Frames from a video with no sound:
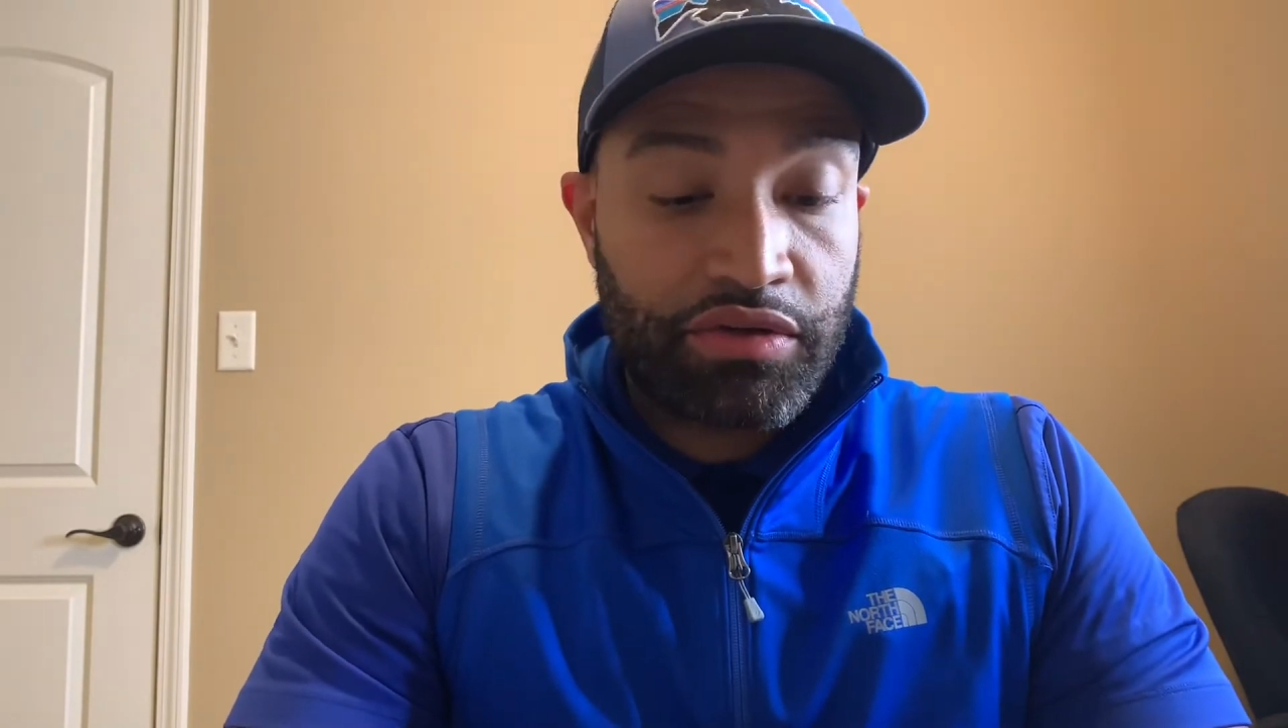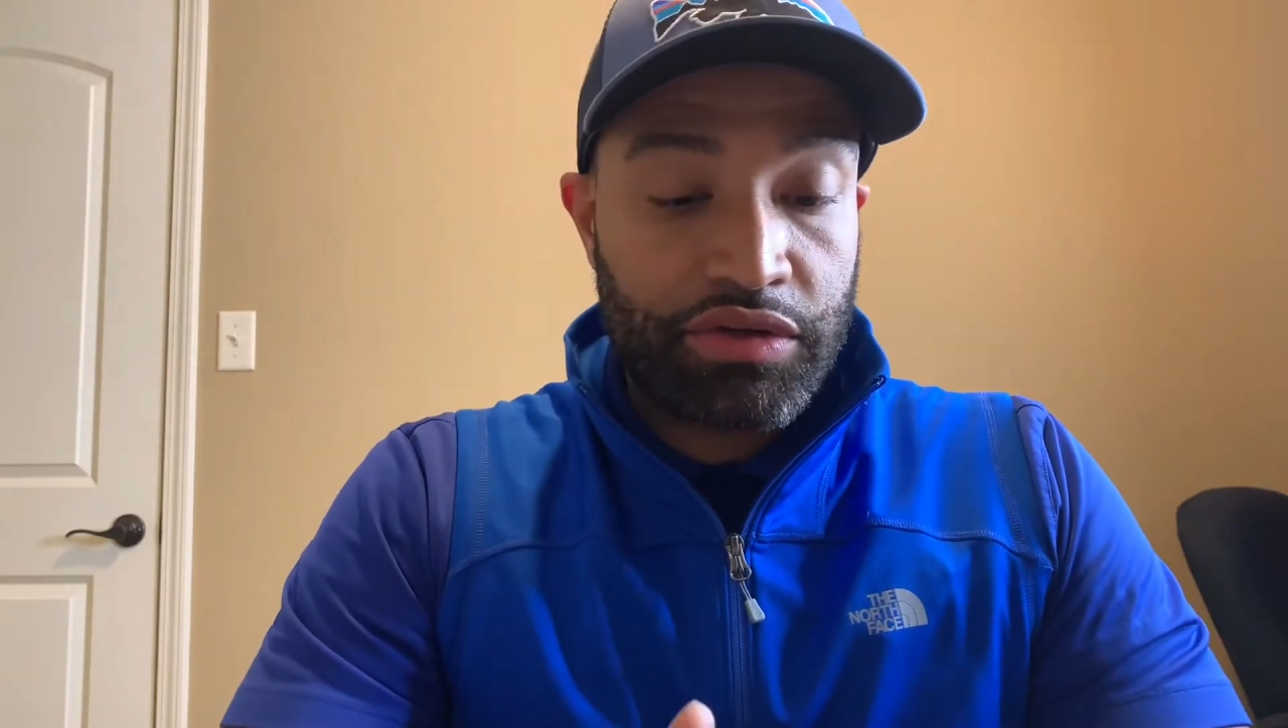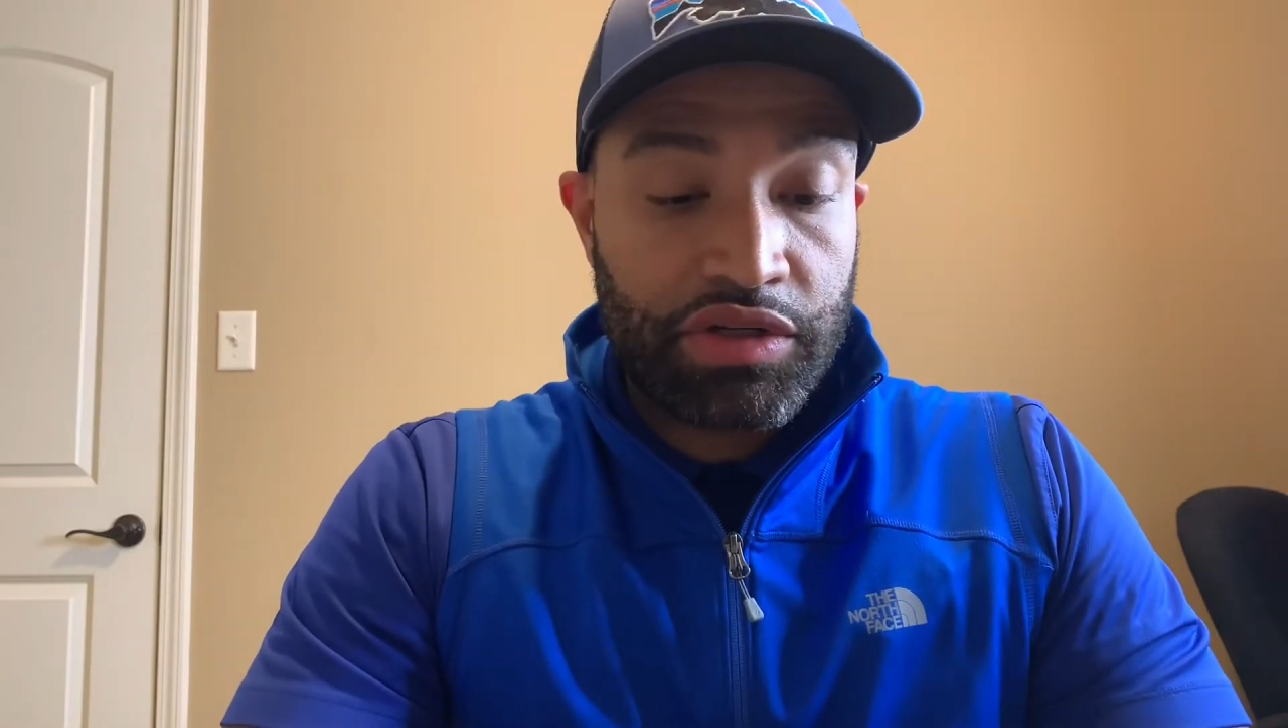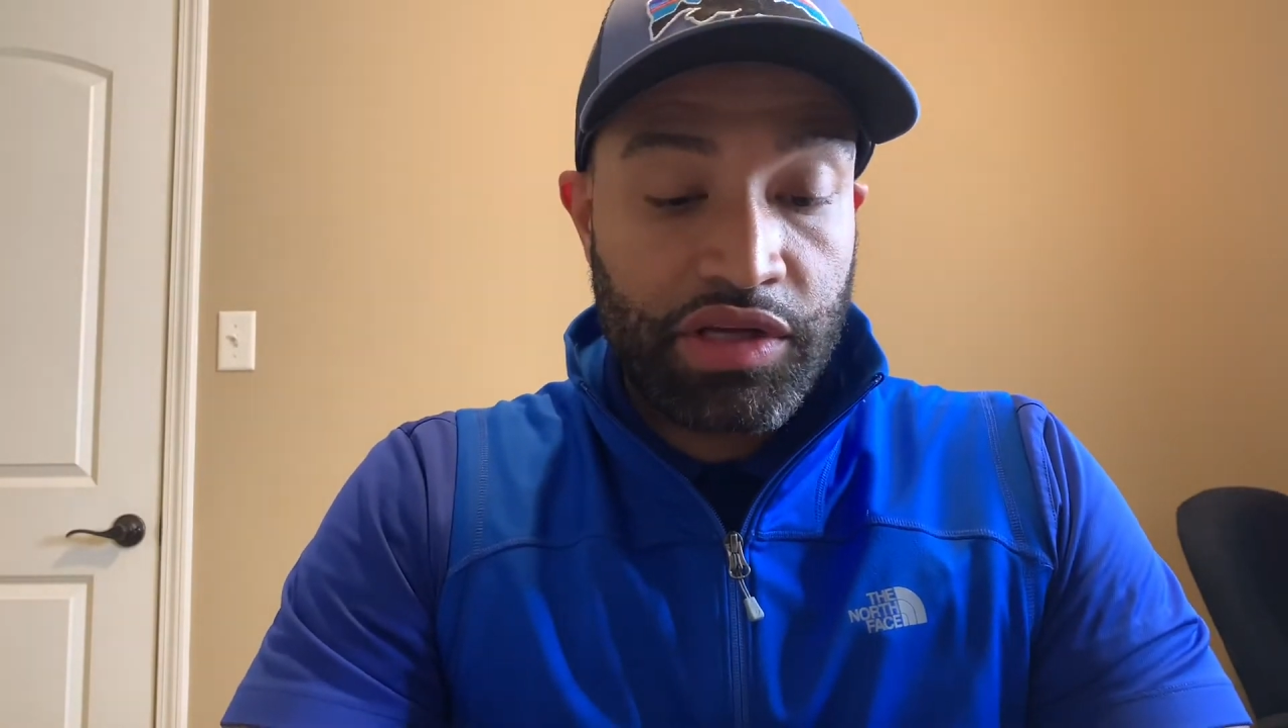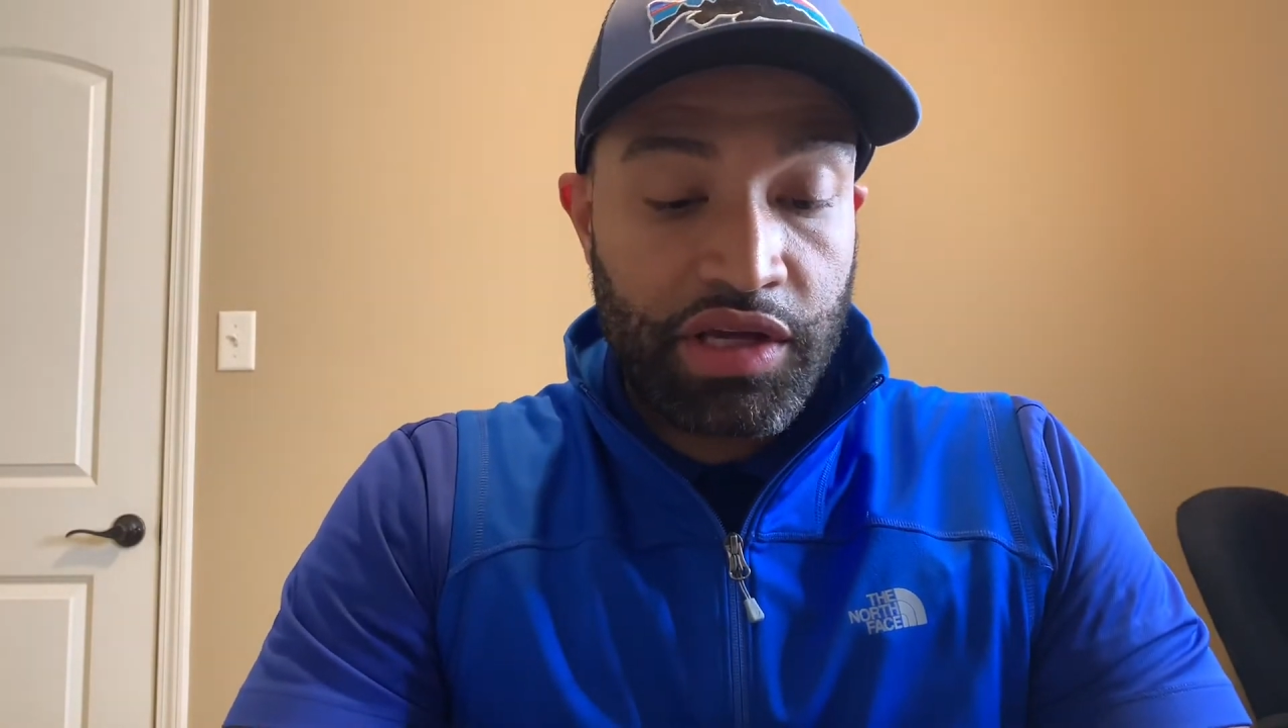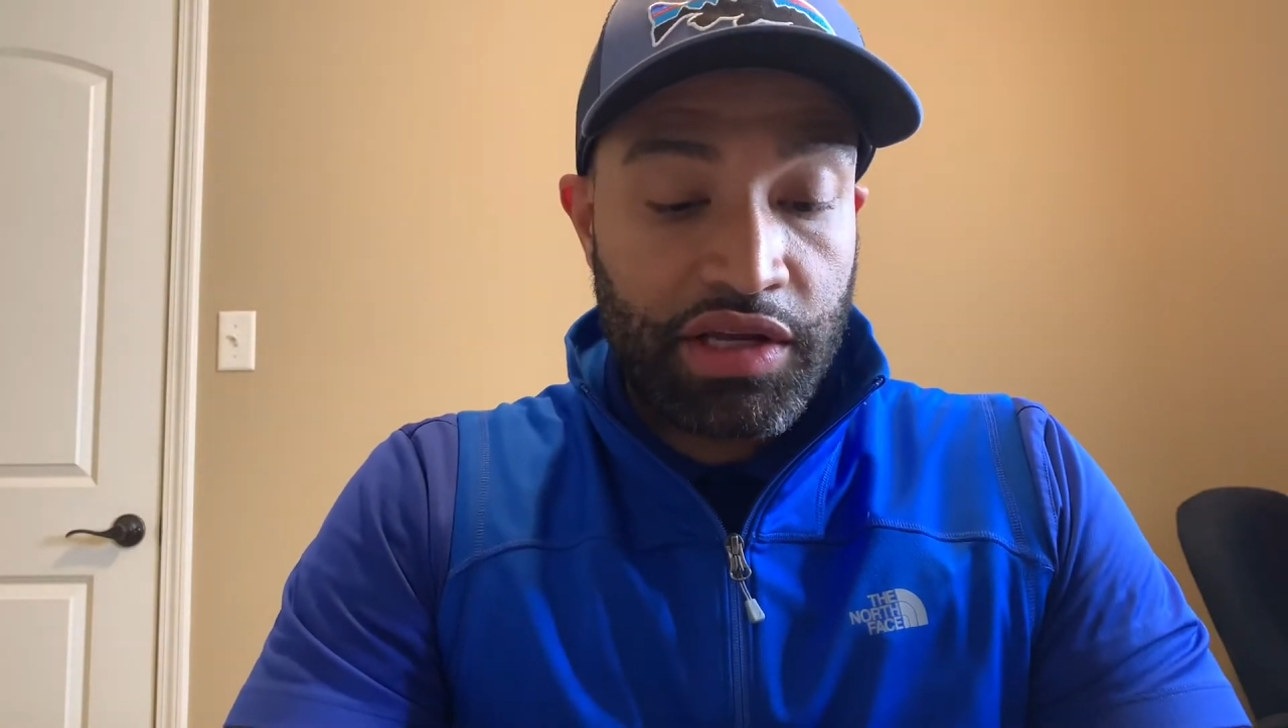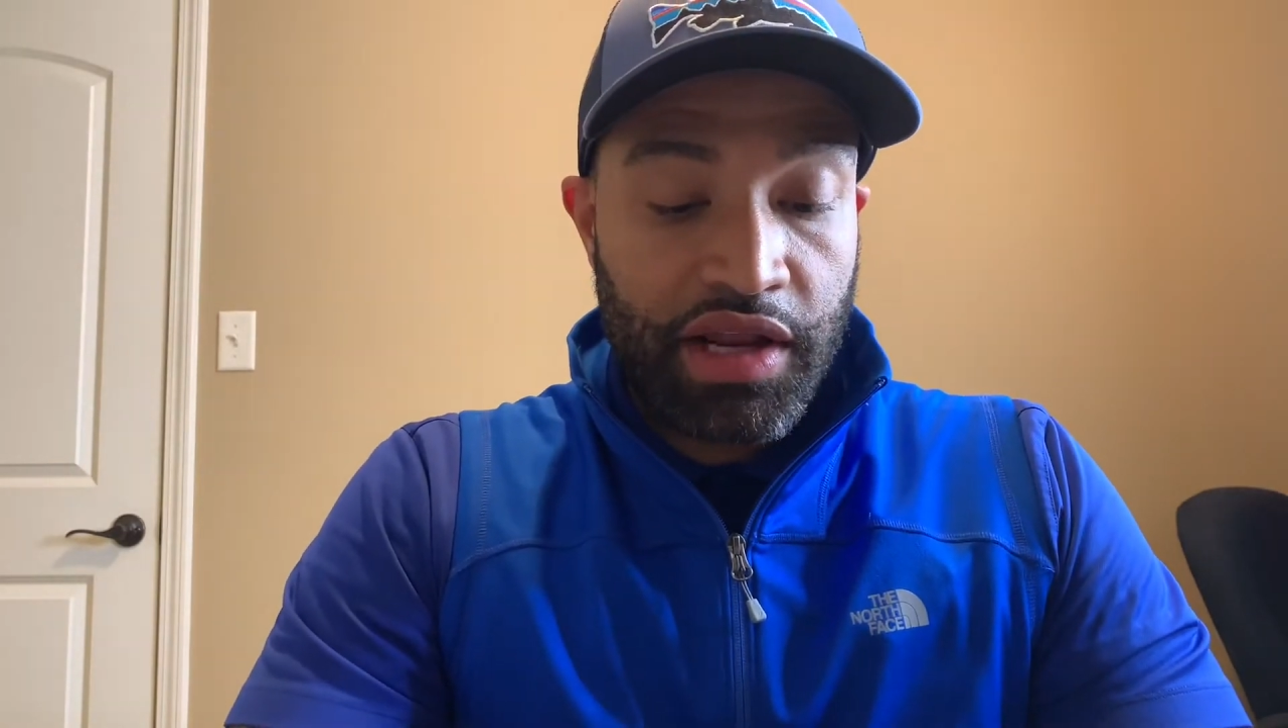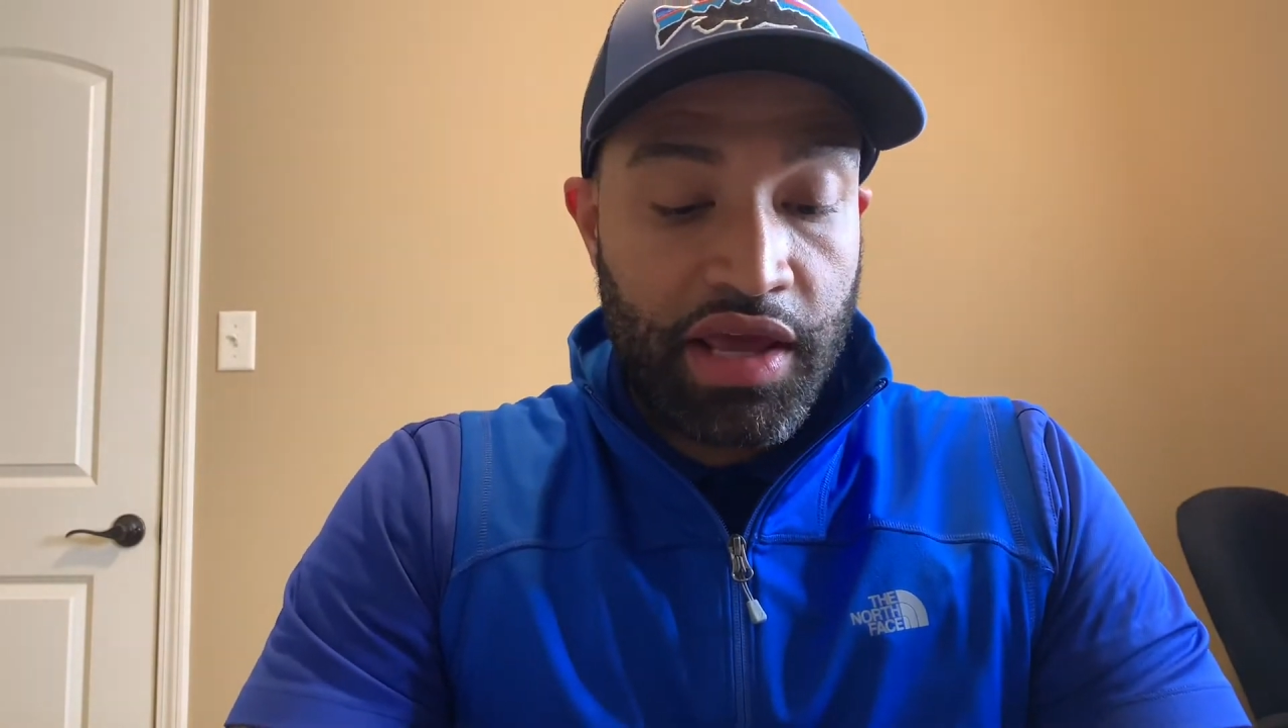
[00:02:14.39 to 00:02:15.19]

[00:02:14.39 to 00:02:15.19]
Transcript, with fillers: on skin,